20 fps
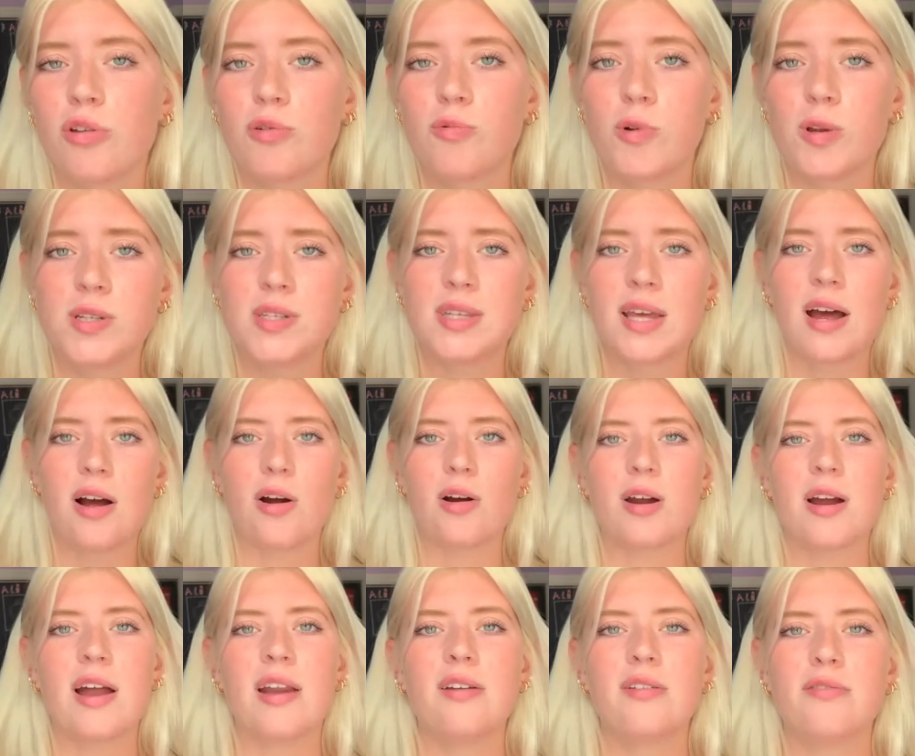the ones that are
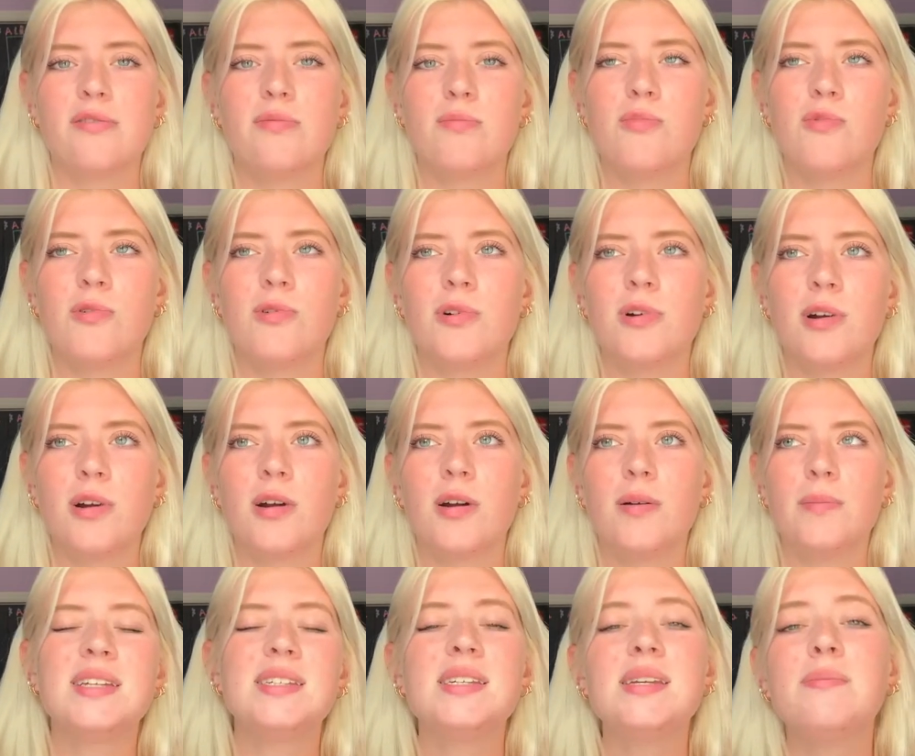kind of
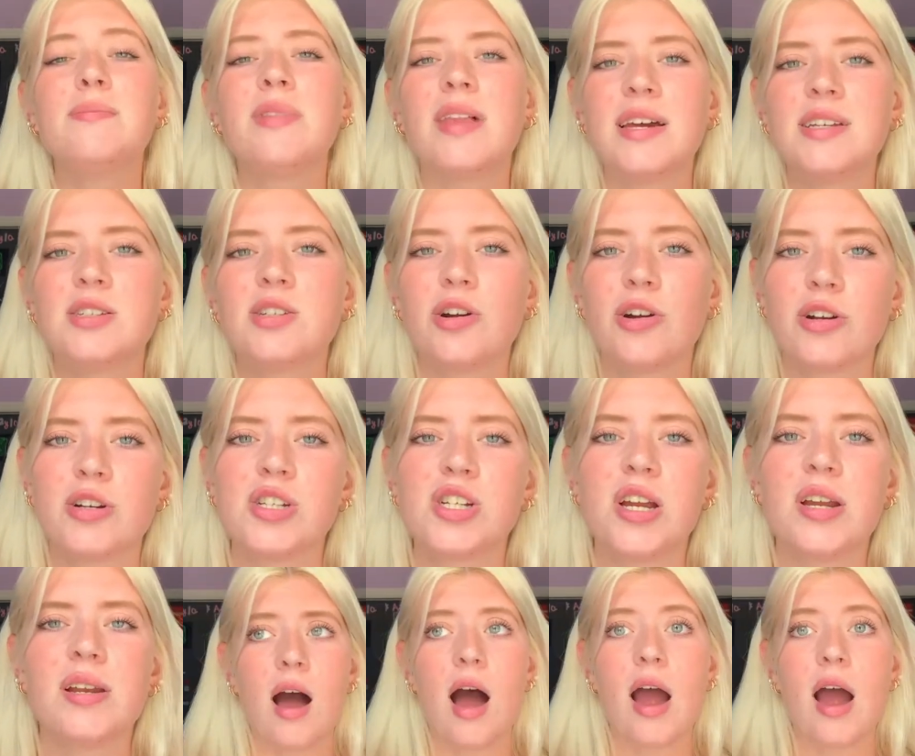seem less urgent.